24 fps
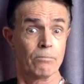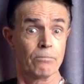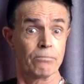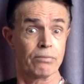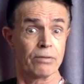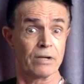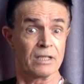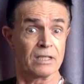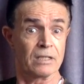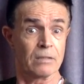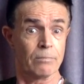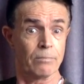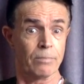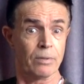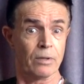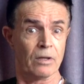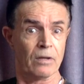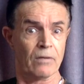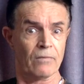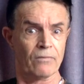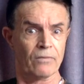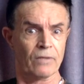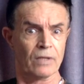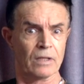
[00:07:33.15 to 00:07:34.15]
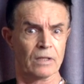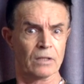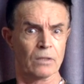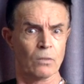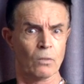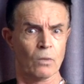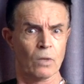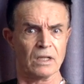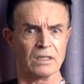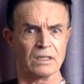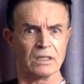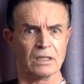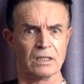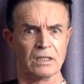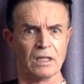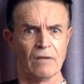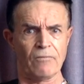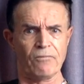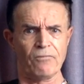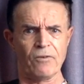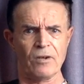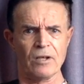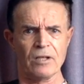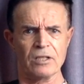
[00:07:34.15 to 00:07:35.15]
present perfect? What's the
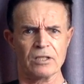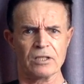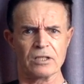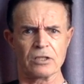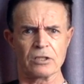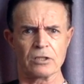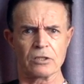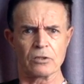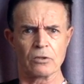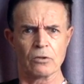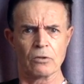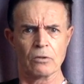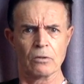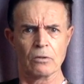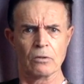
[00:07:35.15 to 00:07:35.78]
difference?